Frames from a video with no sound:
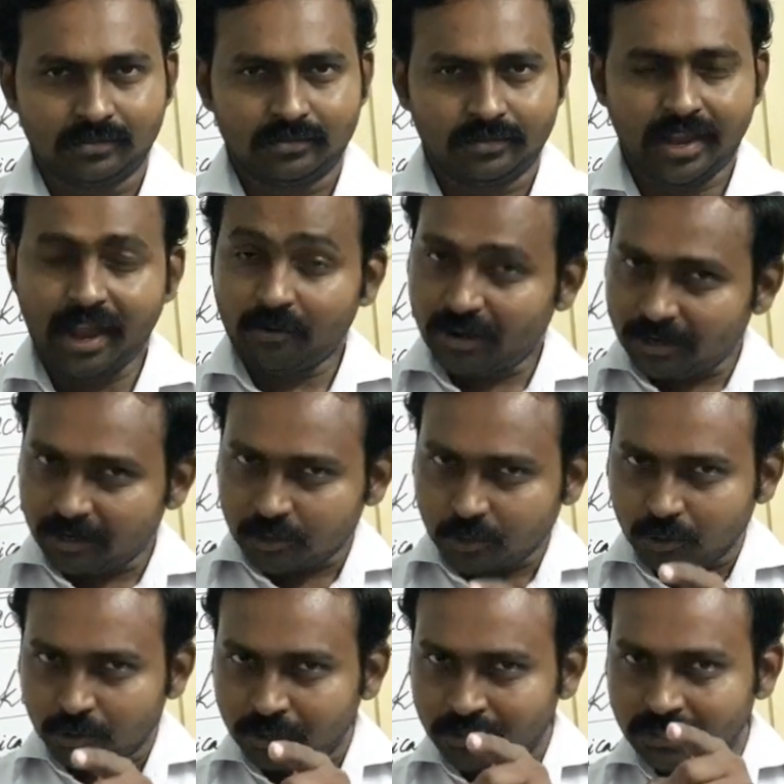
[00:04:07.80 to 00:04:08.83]
Have you
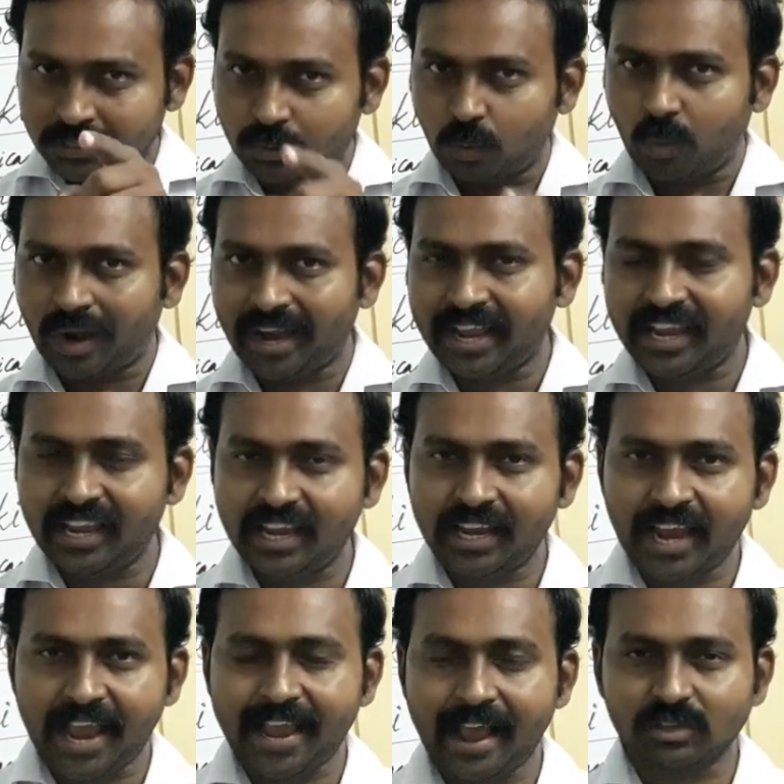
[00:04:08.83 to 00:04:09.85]
understood why
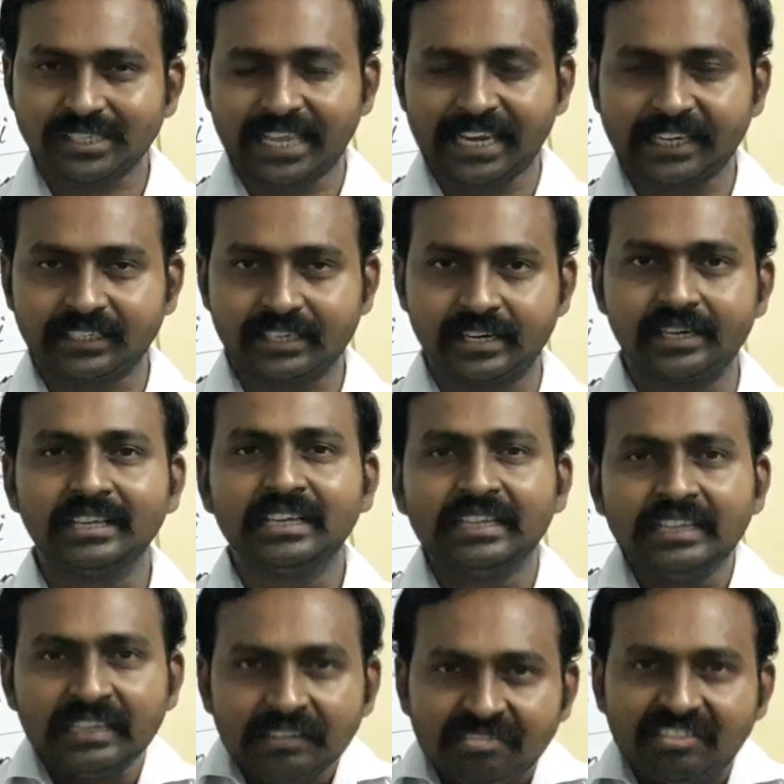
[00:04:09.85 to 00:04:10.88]
I have selected
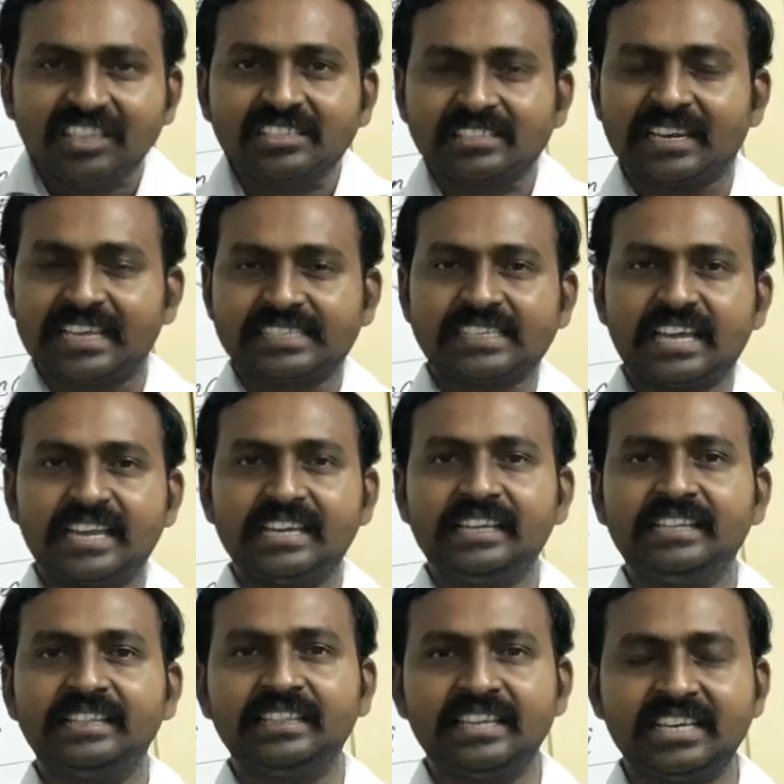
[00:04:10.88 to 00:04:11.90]
this lesson
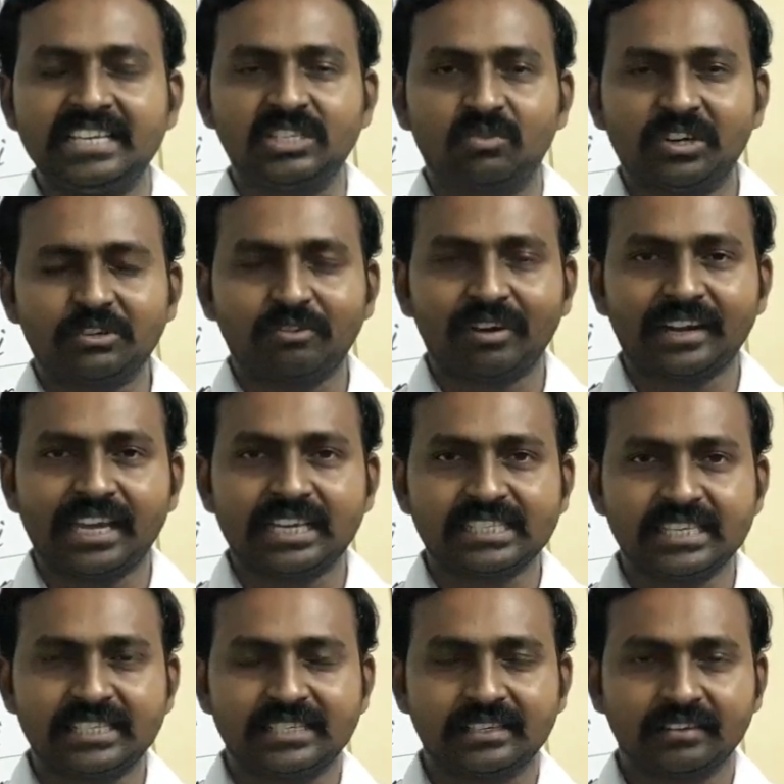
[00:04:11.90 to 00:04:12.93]
in these virtual
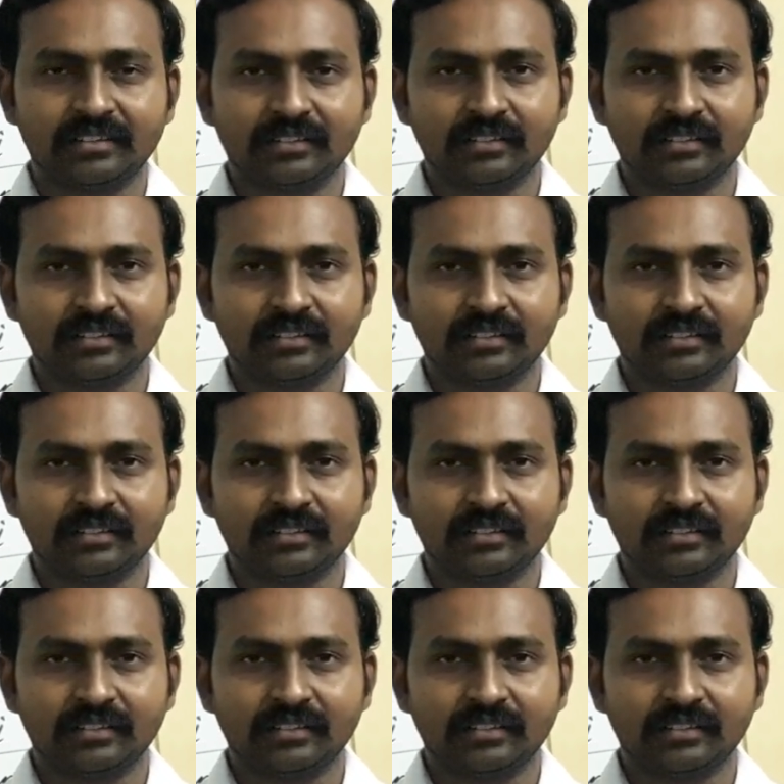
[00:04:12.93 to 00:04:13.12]
classes?